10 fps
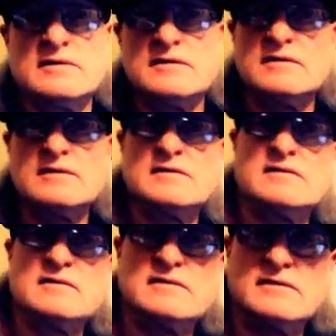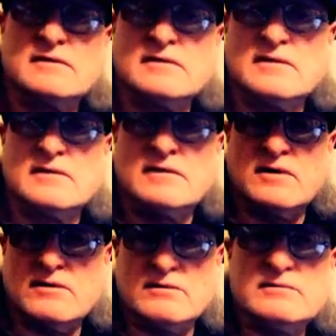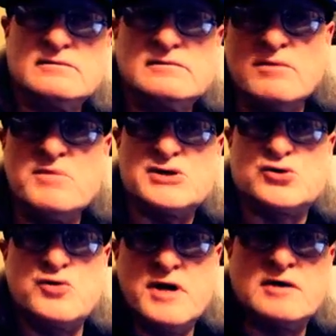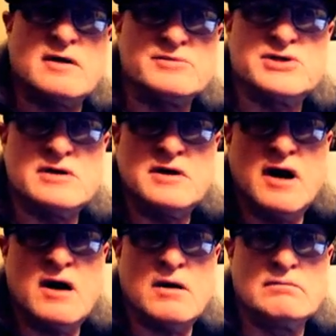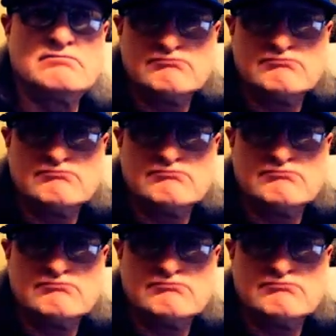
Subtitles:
You know, miscreant comes in there.